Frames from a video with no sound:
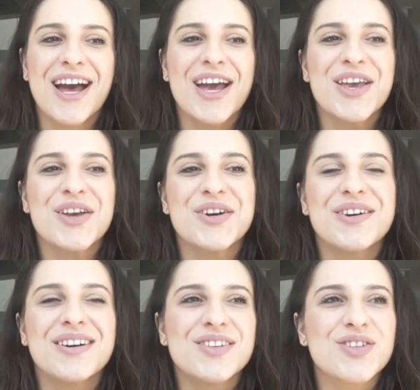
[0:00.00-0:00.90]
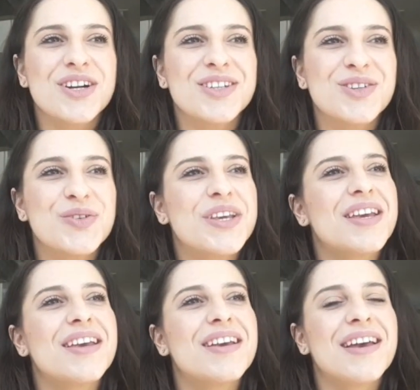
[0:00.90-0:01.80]
I uh, started
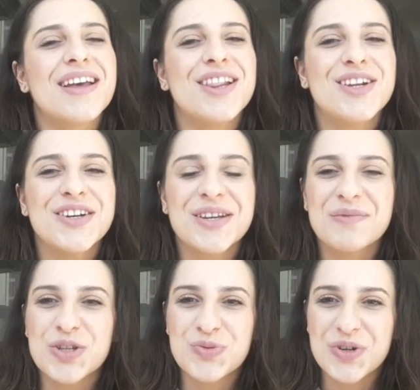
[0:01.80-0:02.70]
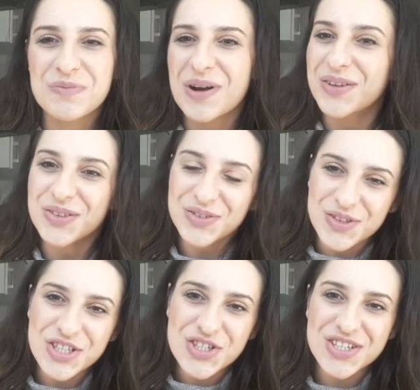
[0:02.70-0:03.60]
looking and learning much more about
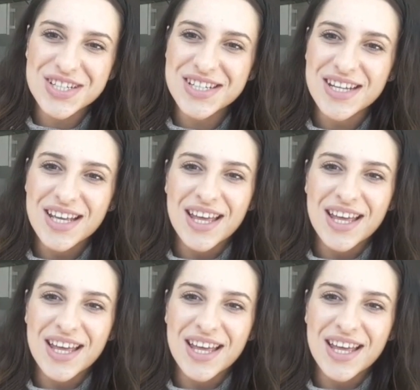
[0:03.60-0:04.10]
nutrition